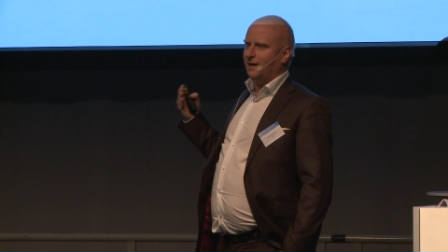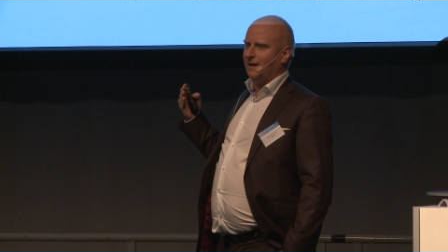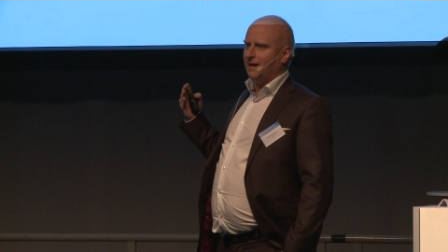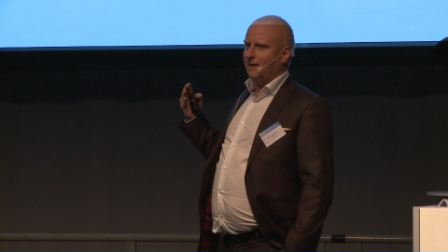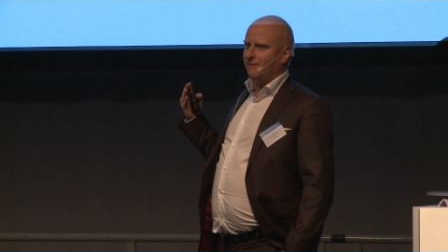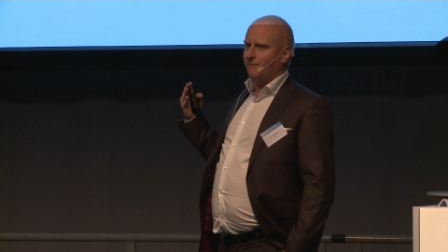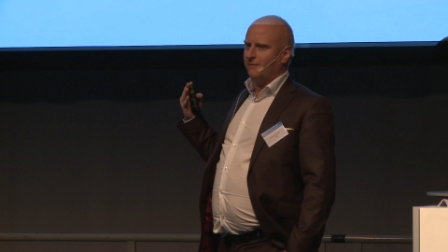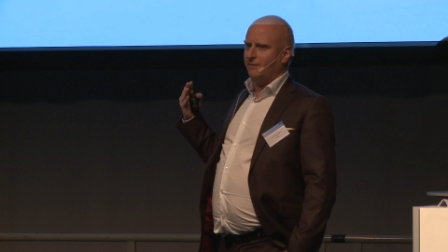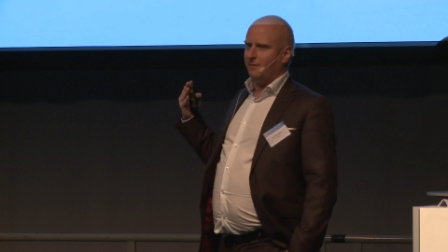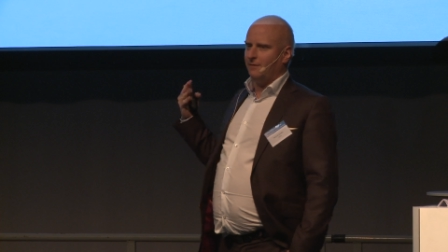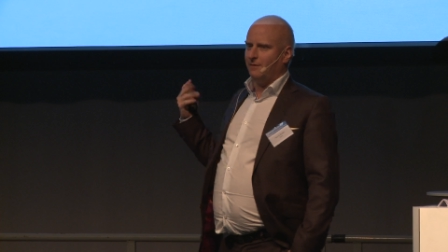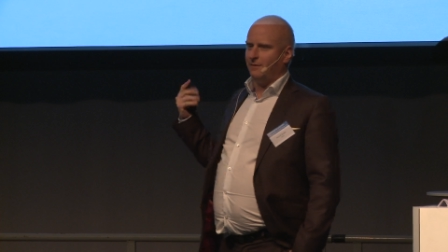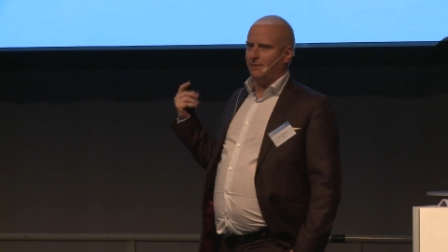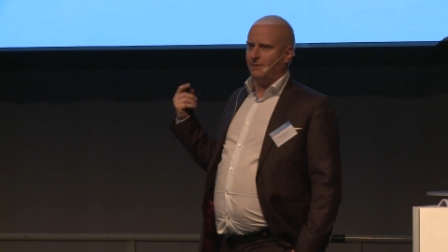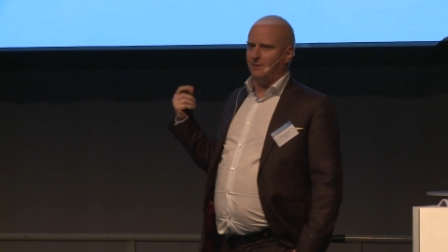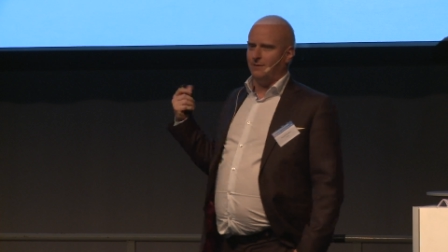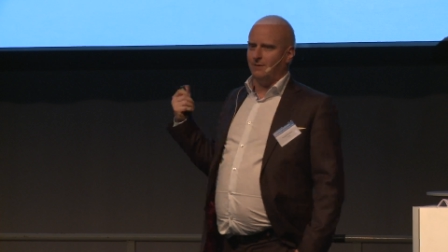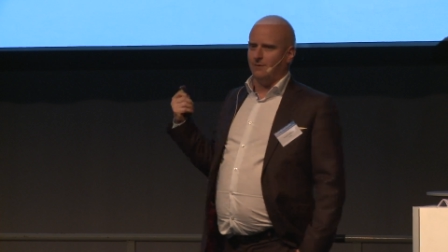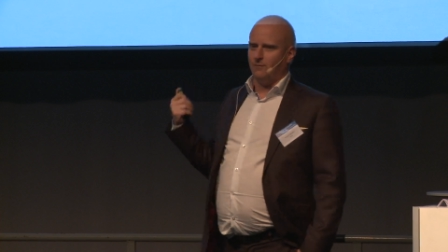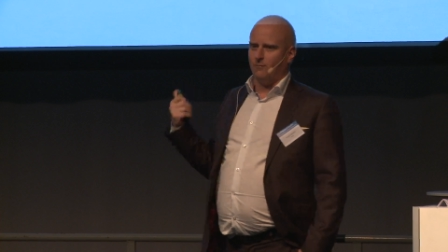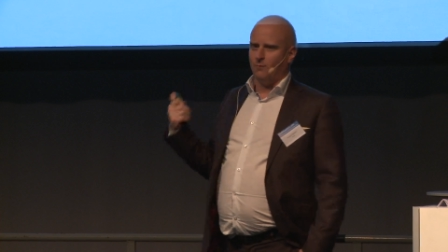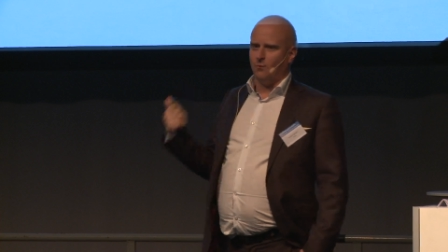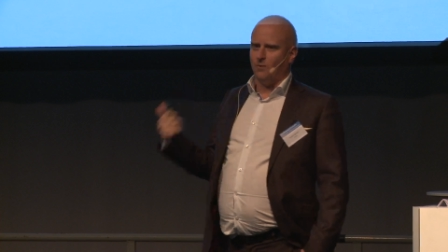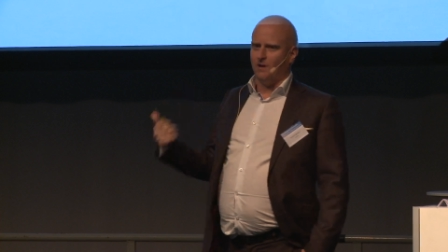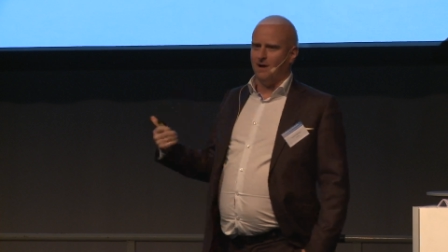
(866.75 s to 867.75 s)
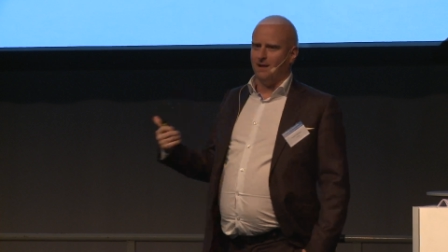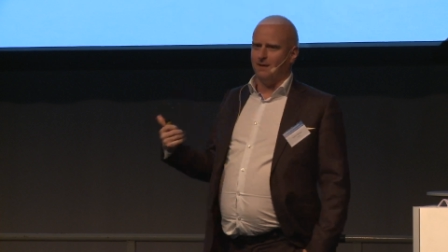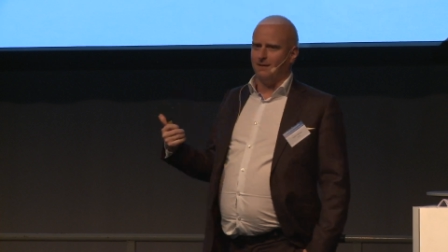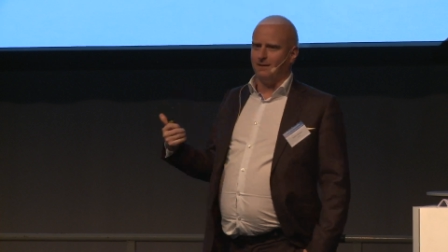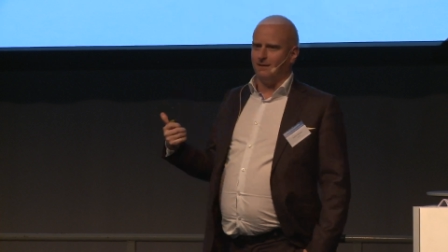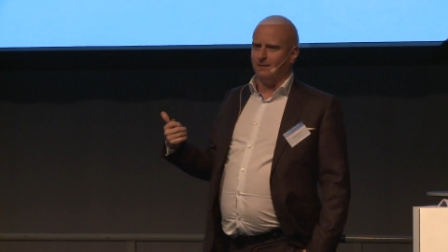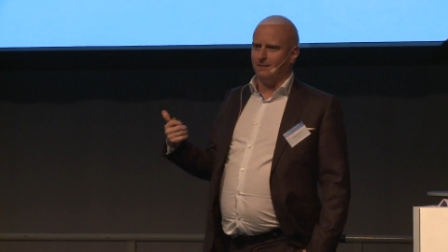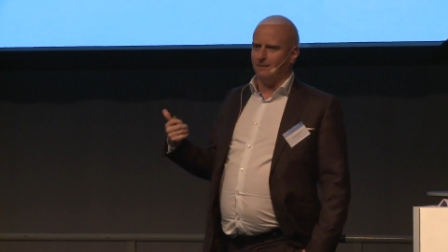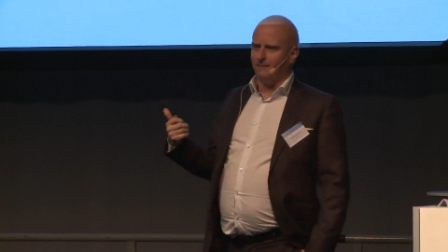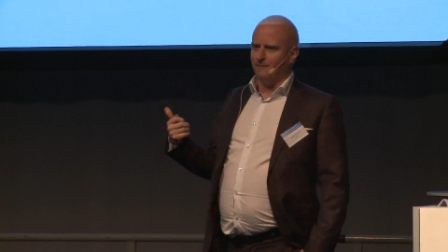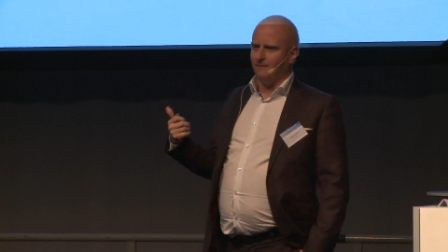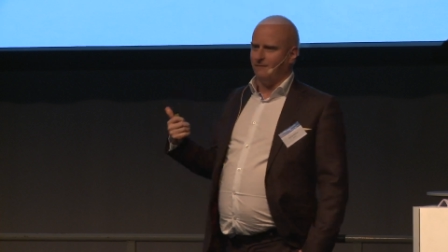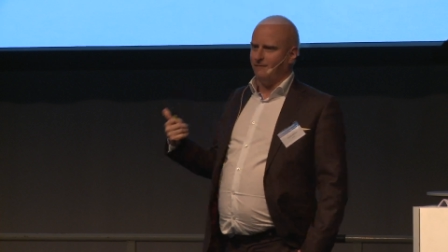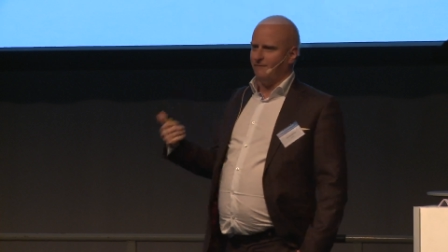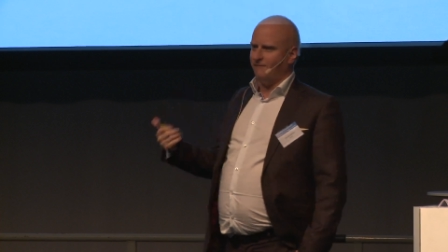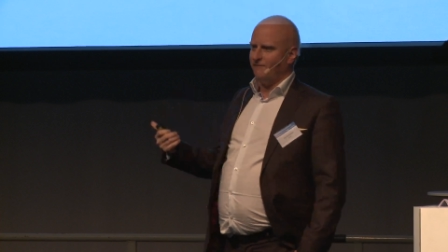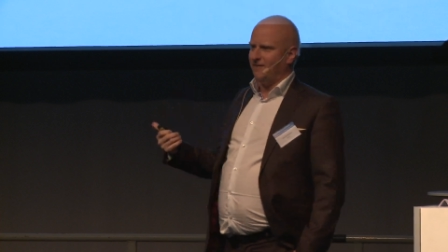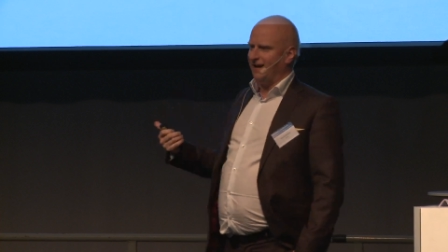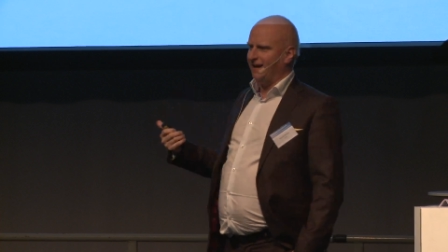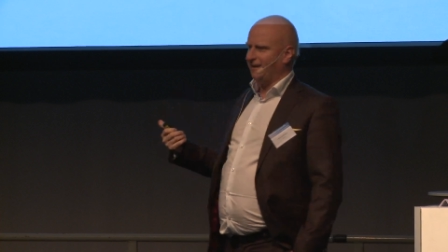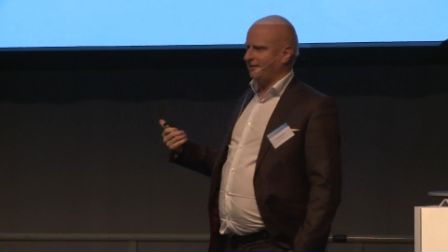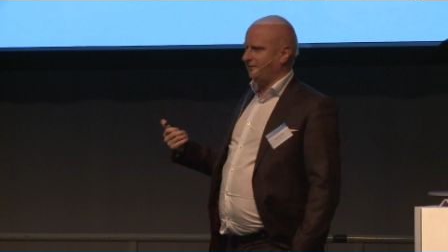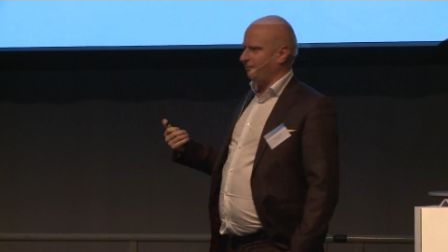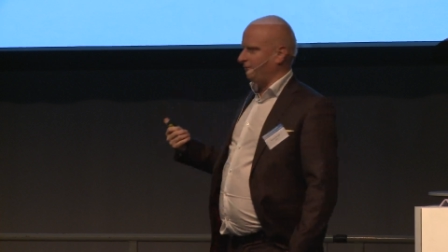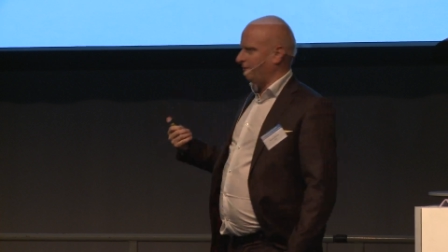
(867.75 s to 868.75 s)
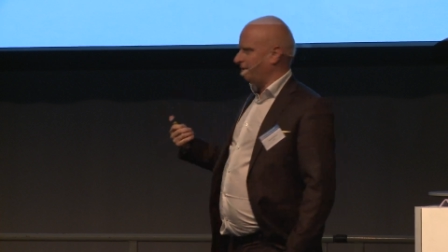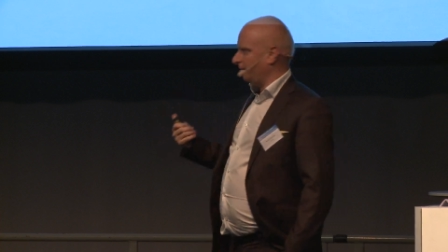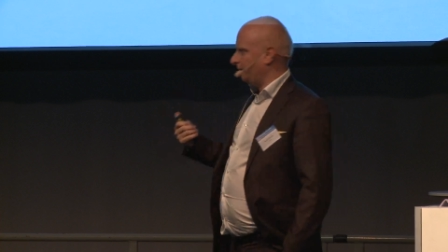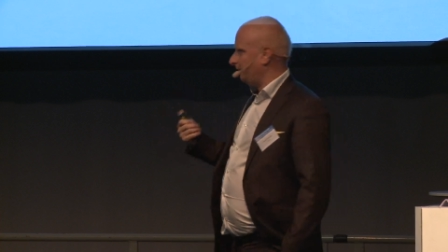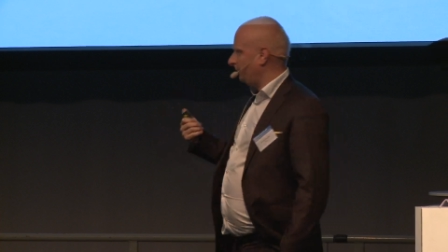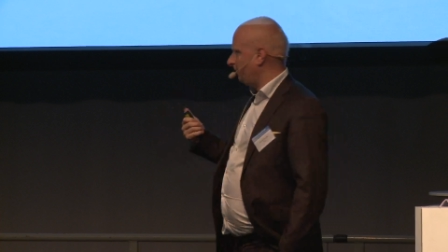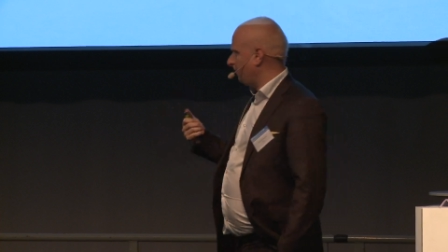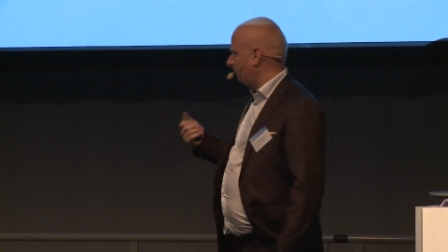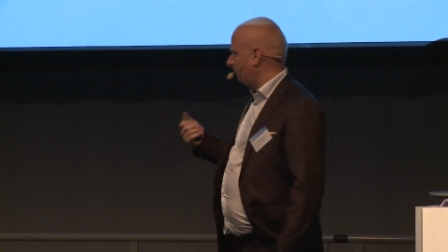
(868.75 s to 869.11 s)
have one factory